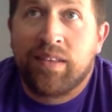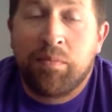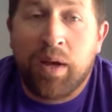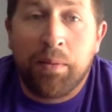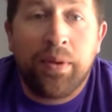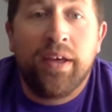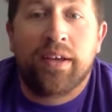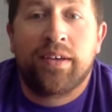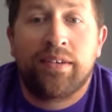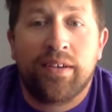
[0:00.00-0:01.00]
my
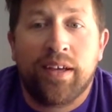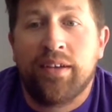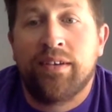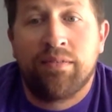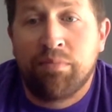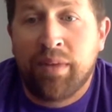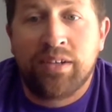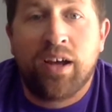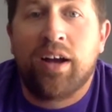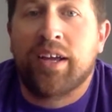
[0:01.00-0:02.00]
pick and my
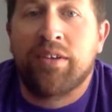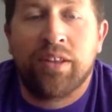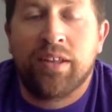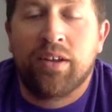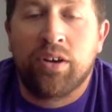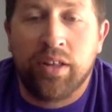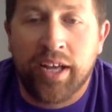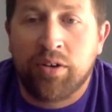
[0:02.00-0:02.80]
talking with it, or